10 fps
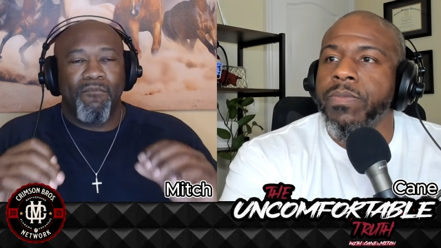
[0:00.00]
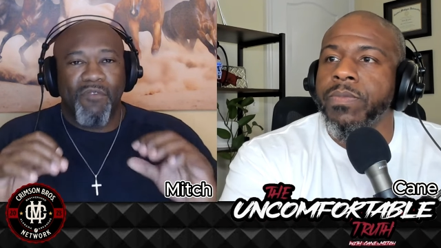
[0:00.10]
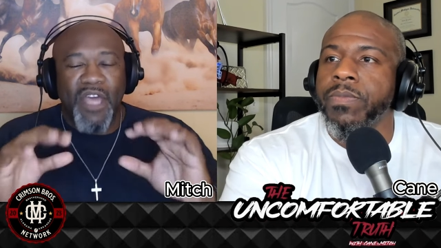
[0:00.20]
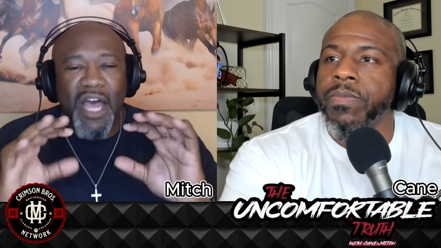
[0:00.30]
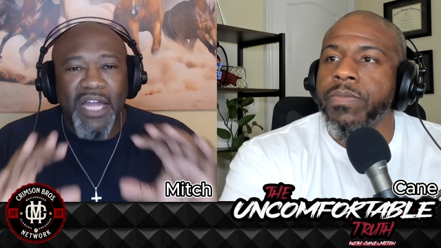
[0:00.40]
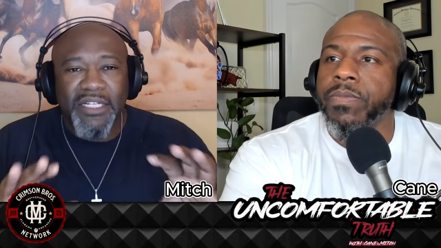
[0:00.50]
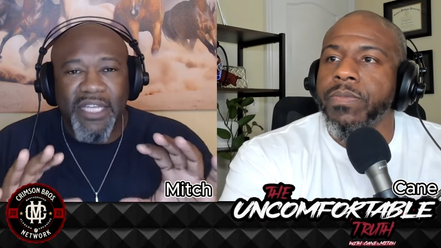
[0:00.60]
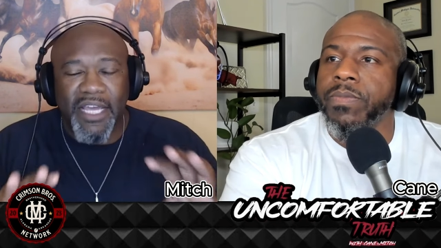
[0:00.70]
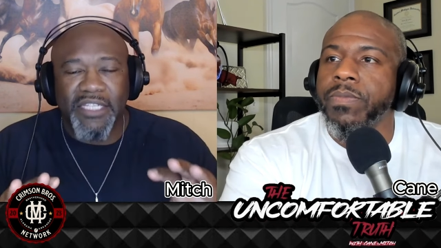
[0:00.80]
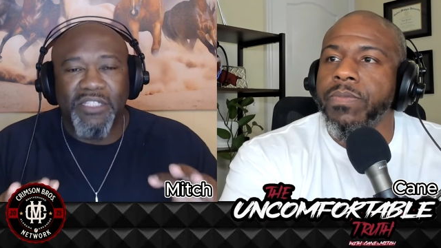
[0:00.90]

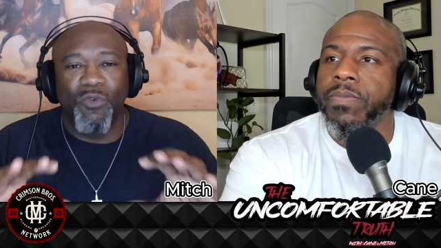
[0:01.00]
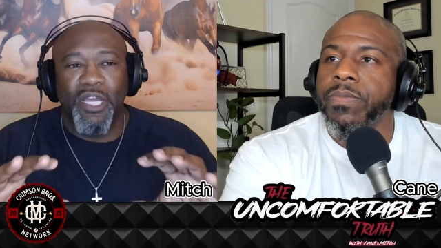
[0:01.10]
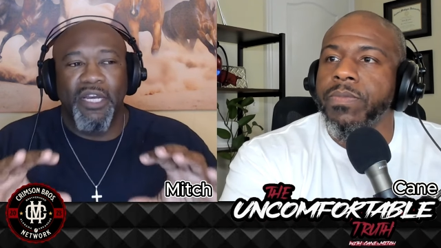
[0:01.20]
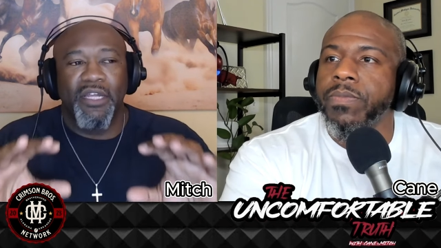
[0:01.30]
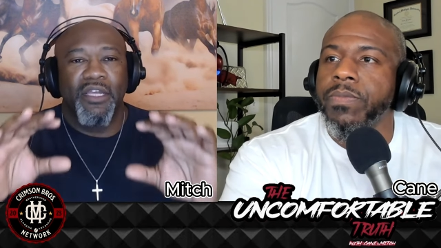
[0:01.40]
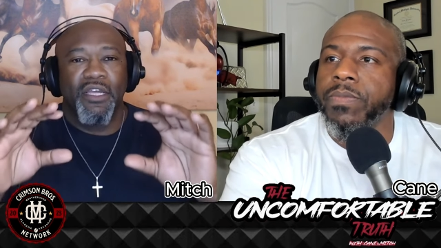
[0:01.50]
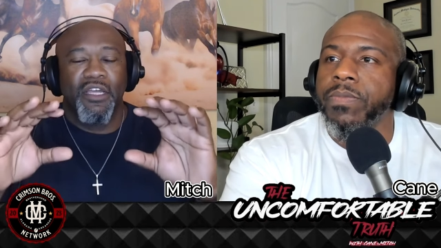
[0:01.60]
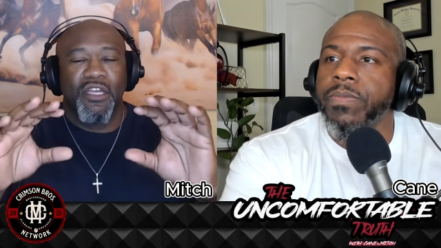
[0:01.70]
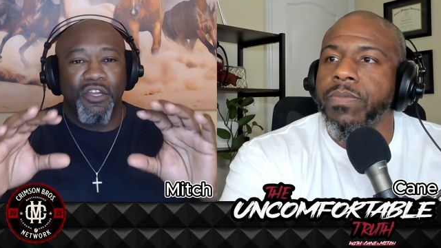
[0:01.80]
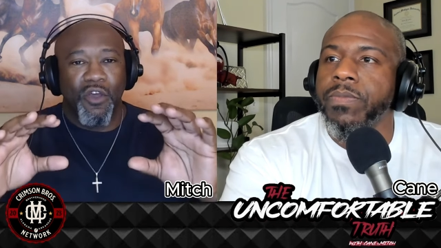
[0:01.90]
Speaker 1: context when,
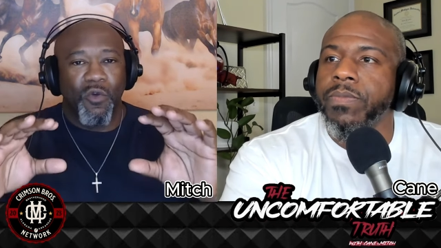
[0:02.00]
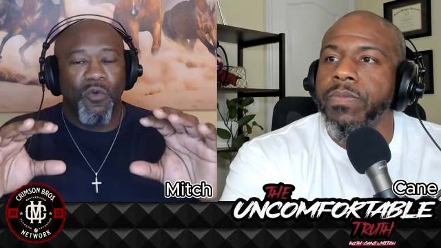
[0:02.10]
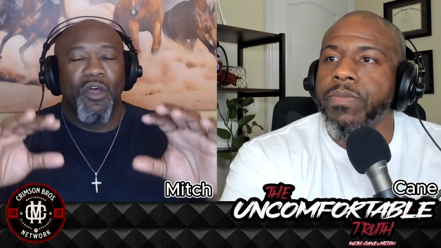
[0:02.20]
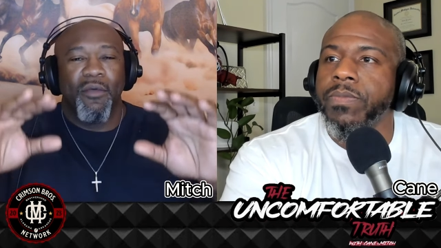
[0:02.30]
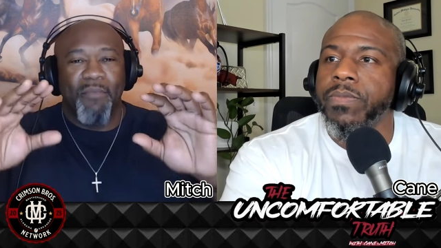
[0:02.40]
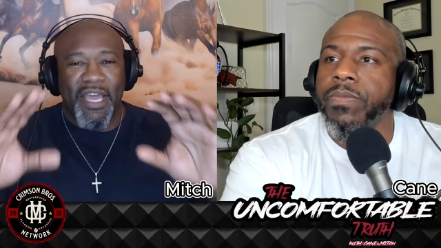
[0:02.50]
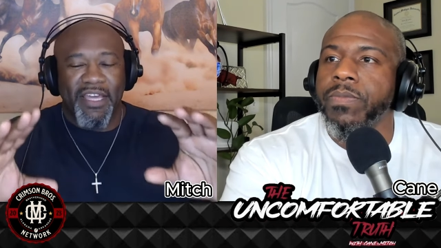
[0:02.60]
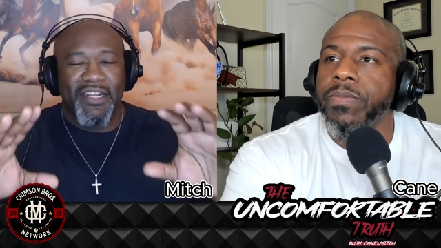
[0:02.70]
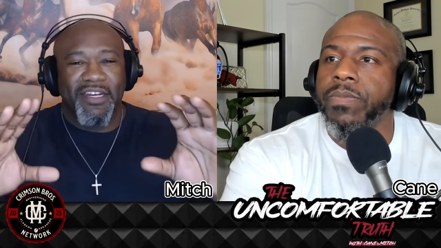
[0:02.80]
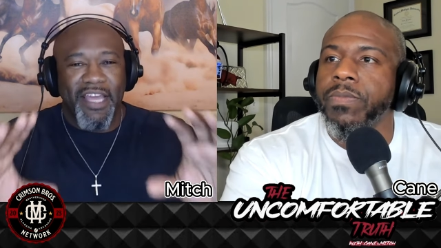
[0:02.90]
you know, back
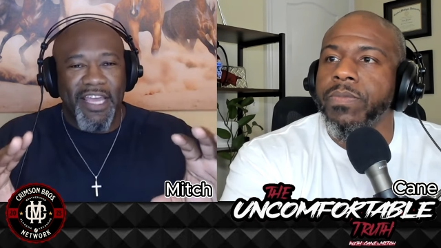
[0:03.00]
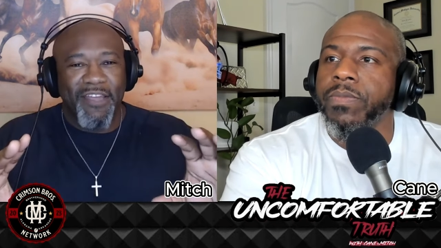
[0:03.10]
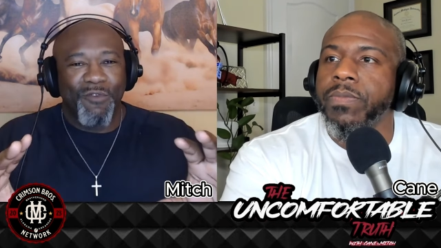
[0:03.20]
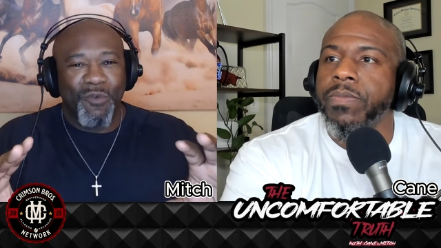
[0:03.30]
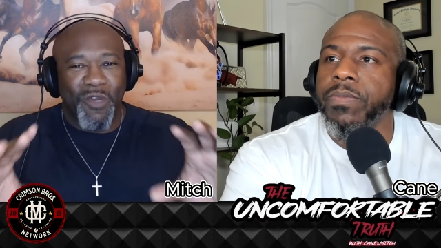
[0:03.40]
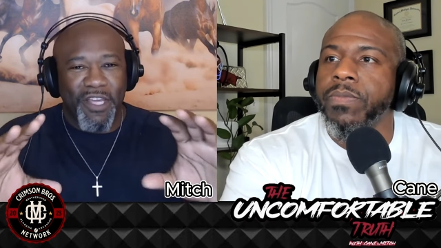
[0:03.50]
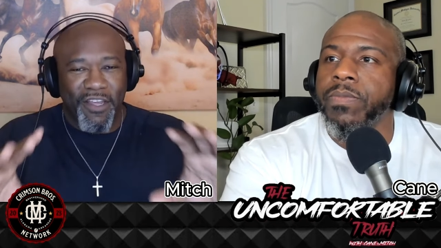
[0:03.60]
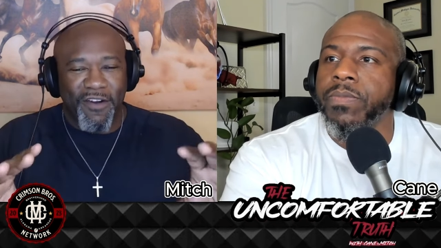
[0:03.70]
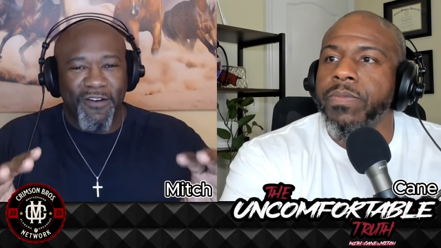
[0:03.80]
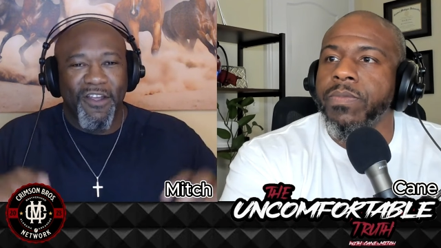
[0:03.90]
in the day we would
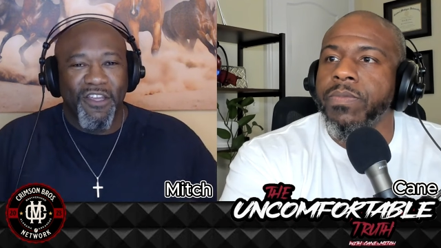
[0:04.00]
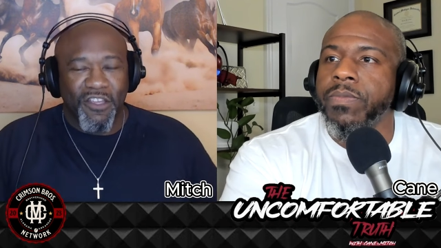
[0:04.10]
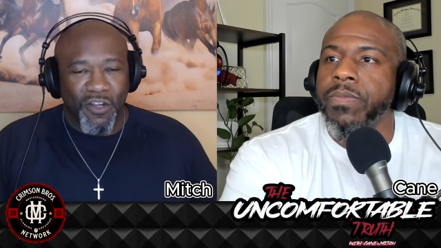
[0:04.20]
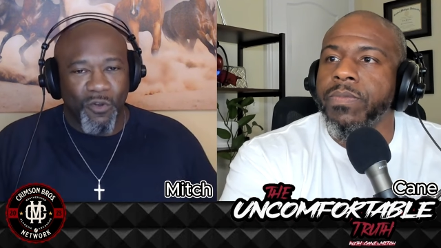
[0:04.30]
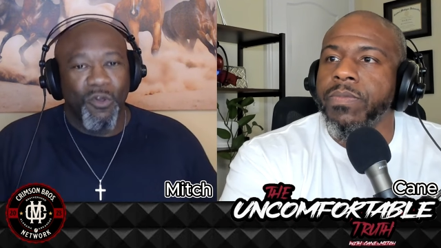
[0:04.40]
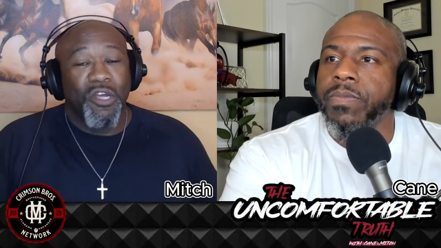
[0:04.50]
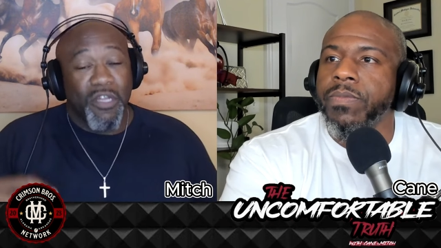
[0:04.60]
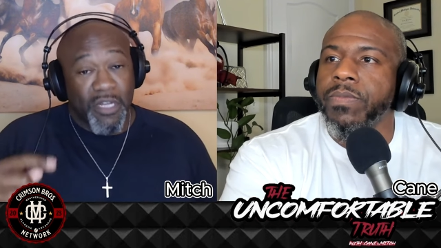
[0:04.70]
hear, you know,